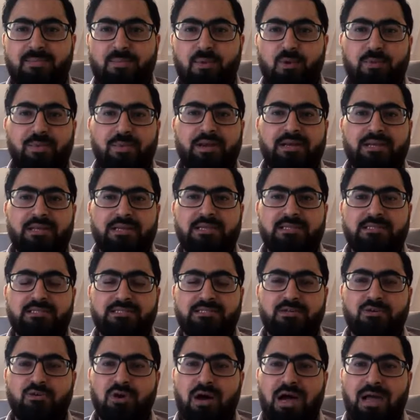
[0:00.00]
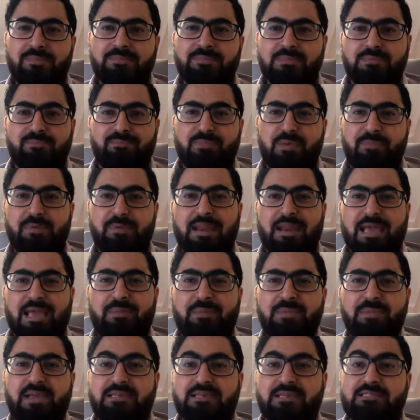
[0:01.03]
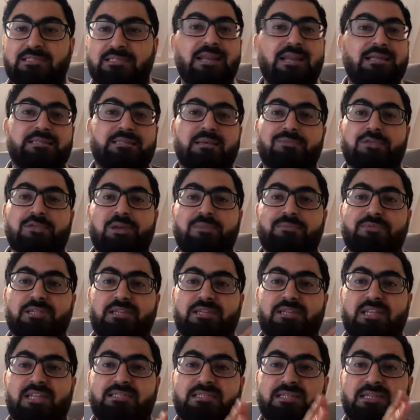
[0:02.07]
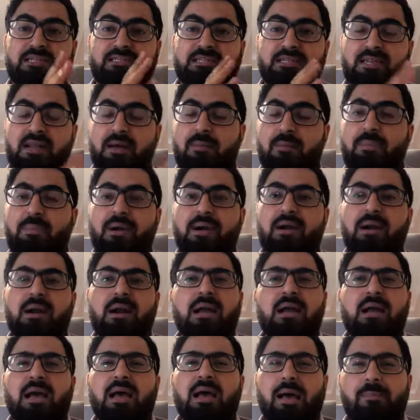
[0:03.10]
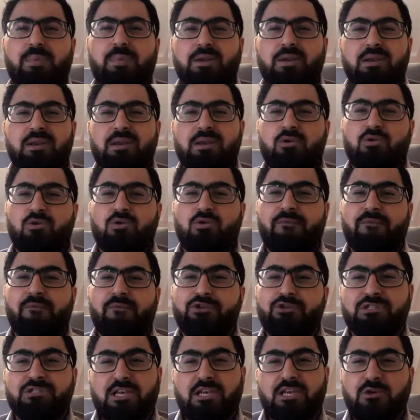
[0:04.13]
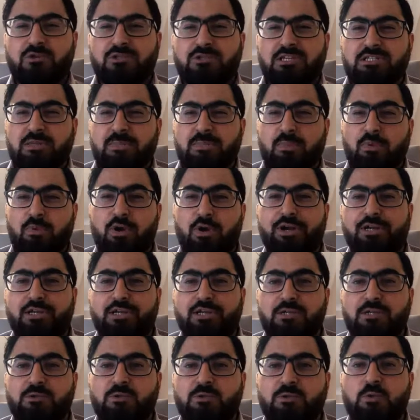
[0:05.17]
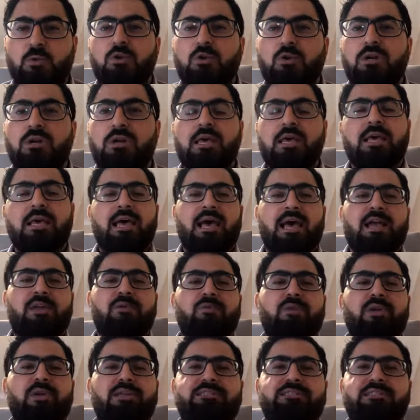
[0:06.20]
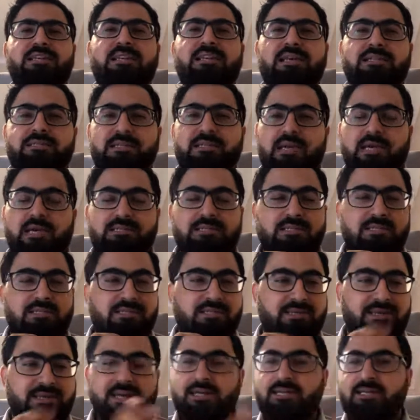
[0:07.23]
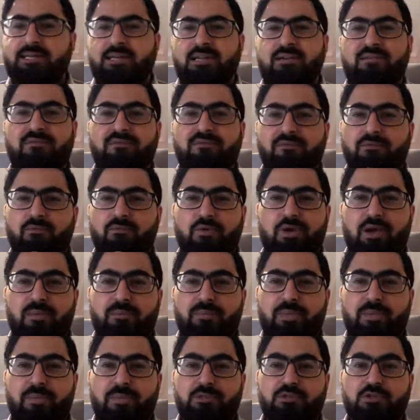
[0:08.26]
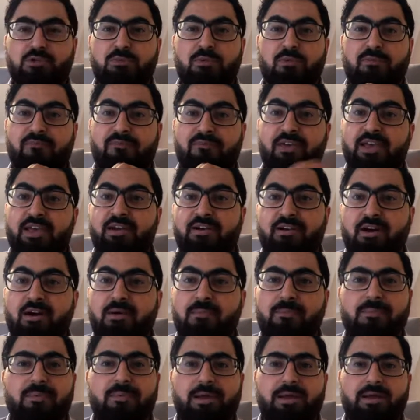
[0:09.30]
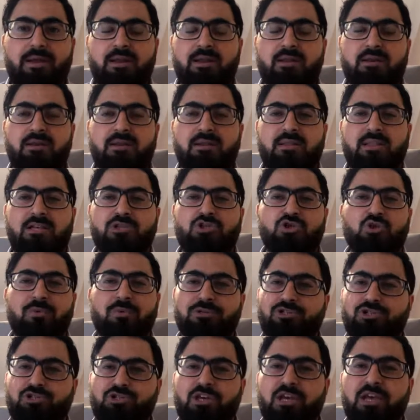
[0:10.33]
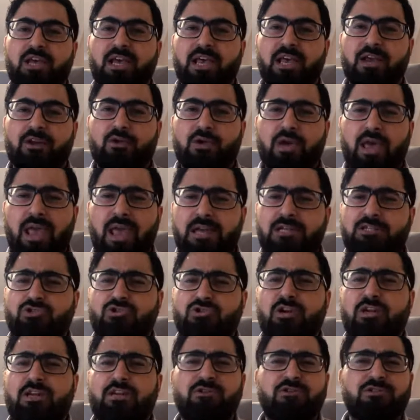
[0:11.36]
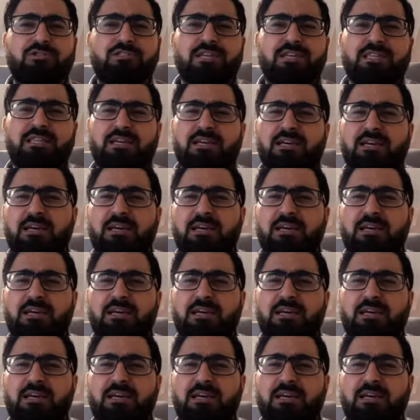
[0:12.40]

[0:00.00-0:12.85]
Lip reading: moment, it's I'm people like me are seen as some sort of statistics and number. I've been refugees are used as a political tool, and we are seen as a threat, and we are people to be fear up, and there's so much hatred. You see